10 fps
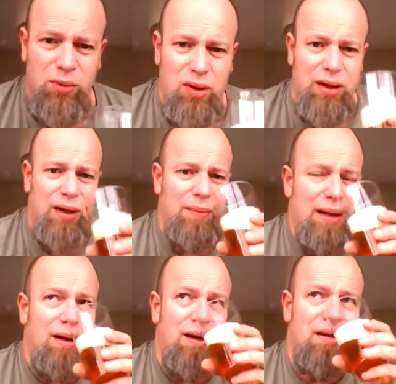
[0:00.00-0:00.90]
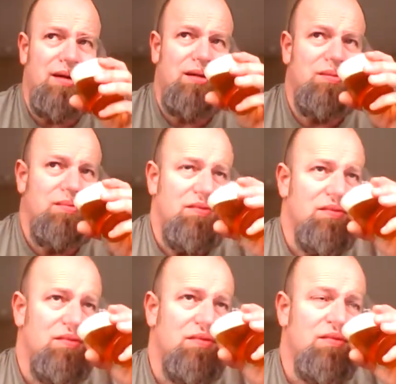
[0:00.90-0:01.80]
what do I know about lager?
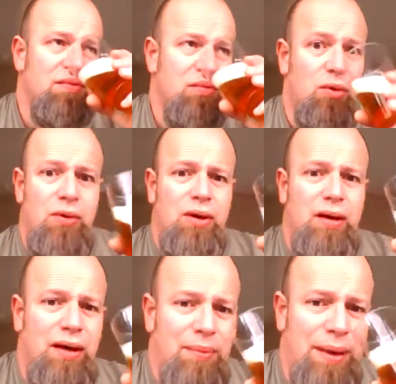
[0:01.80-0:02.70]
What do